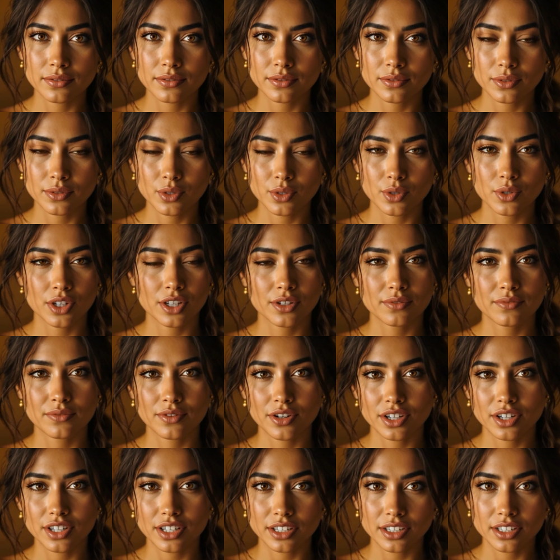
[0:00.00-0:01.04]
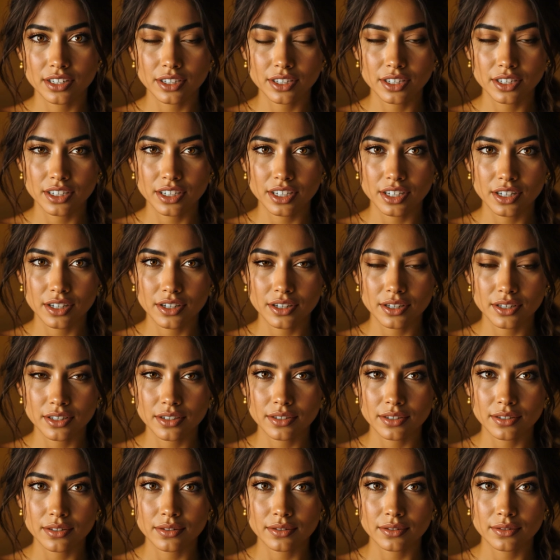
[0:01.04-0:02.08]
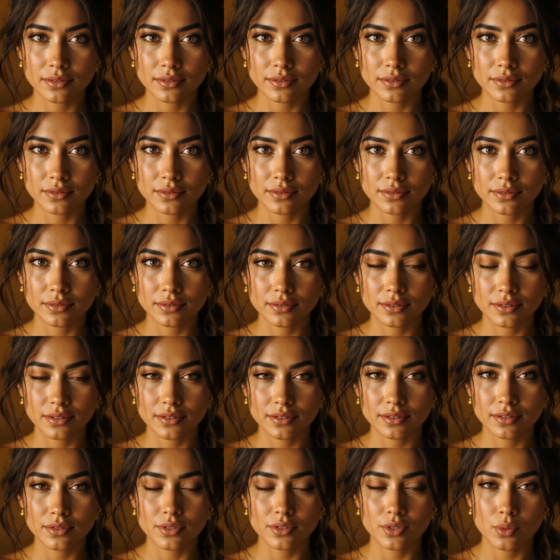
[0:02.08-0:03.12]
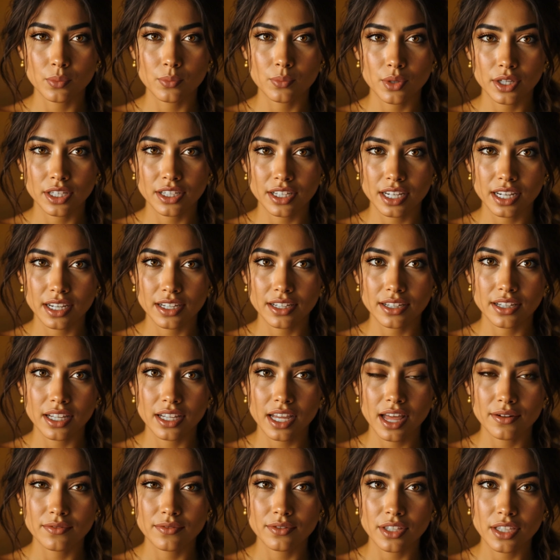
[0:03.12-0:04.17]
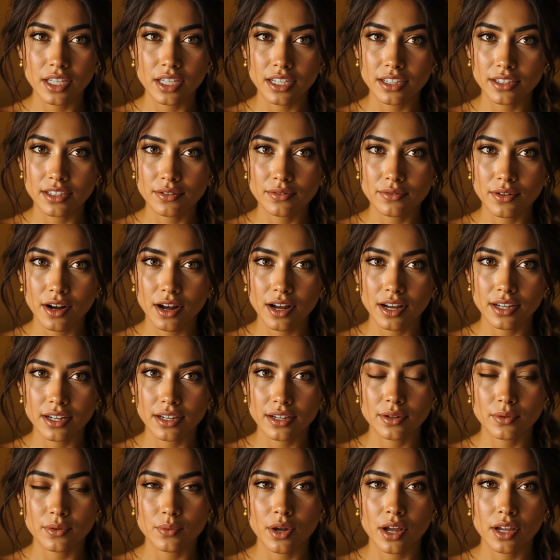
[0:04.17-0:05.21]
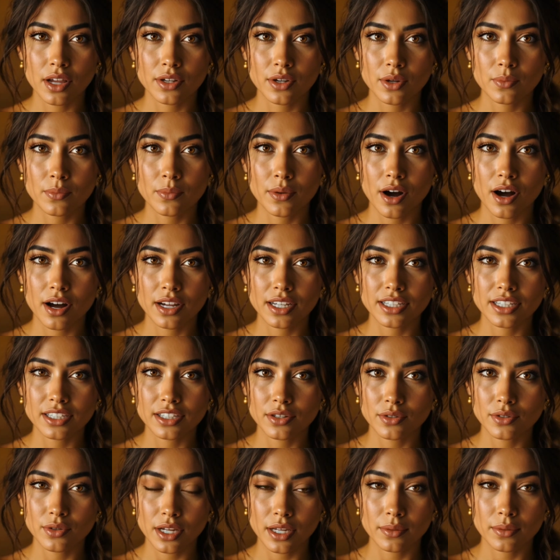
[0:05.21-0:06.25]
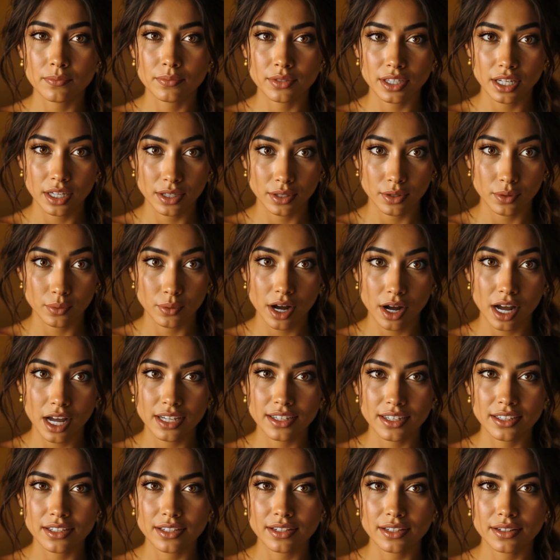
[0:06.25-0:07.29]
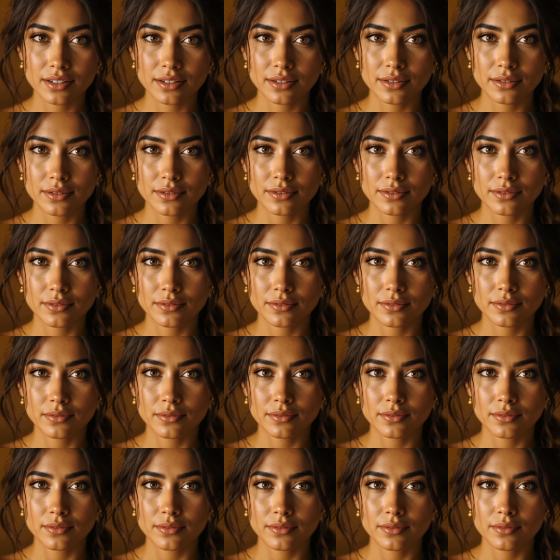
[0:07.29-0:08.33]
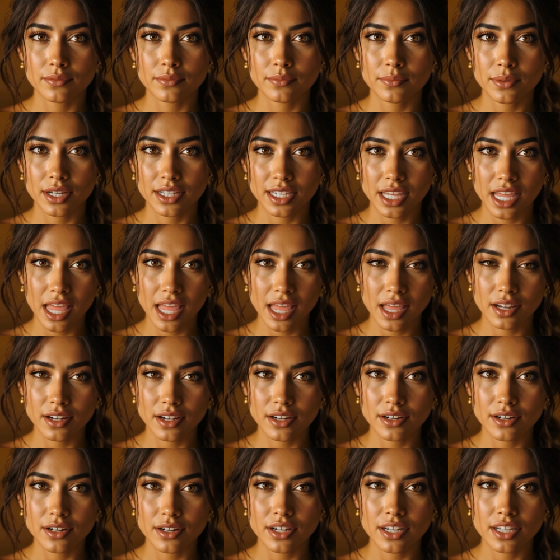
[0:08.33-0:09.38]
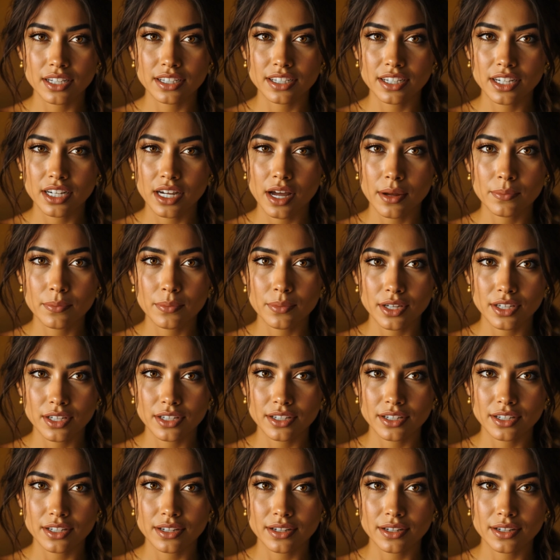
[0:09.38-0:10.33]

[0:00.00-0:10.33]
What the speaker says: to convert it into tears, to pretend everything's fine while your body screams otherwise. But anger is a compass.